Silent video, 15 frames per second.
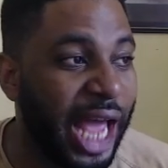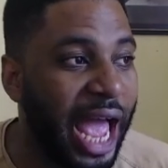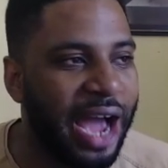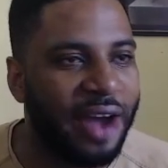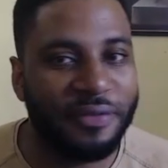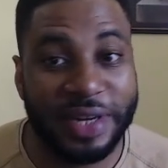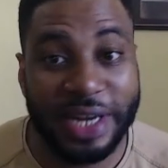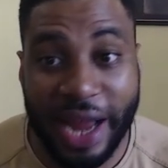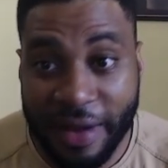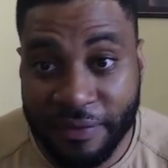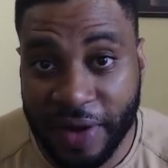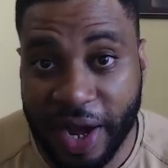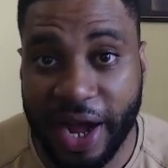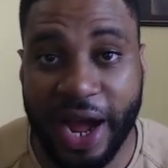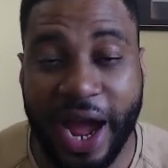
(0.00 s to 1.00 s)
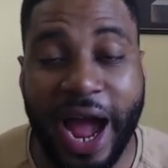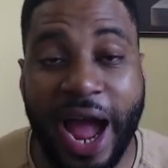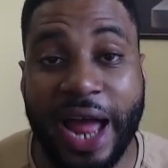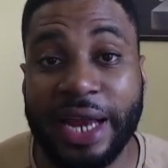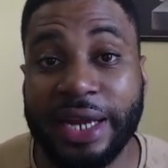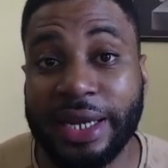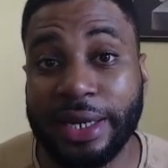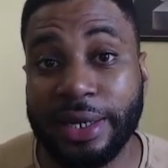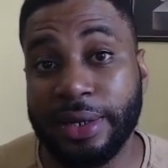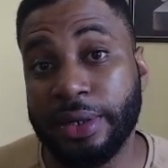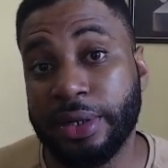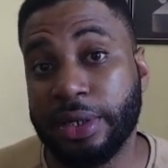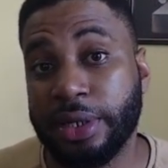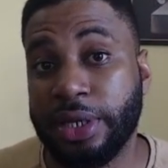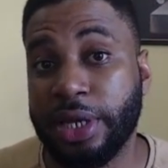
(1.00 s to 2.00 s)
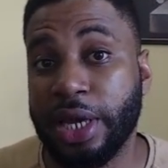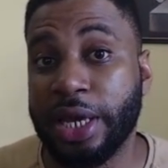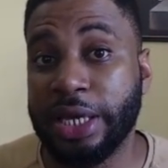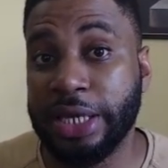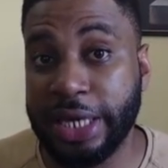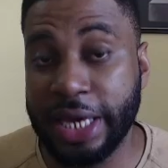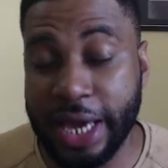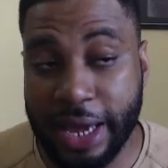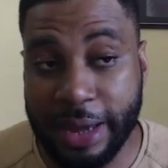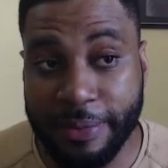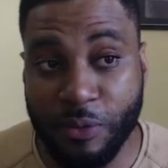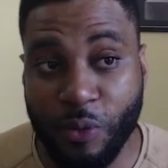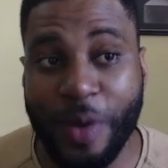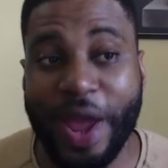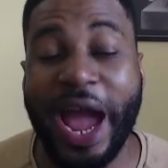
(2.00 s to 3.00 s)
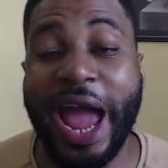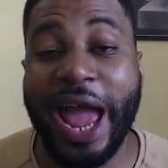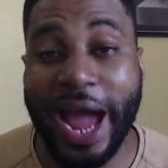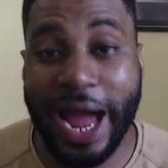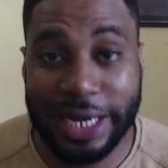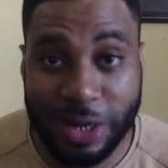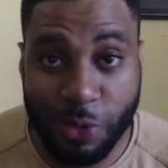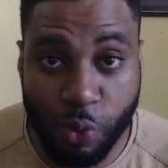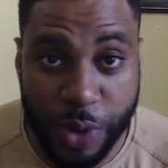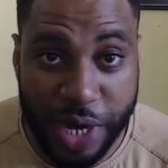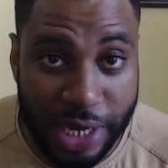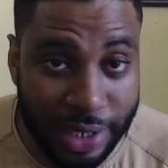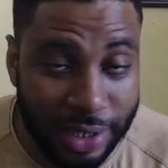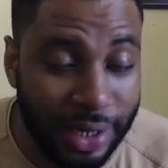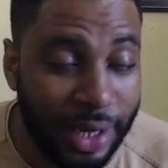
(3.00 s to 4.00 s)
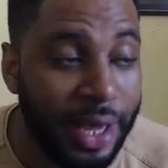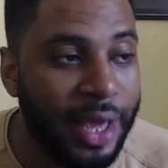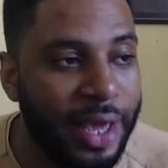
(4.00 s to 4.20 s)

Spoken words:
I have never had a game where I had a win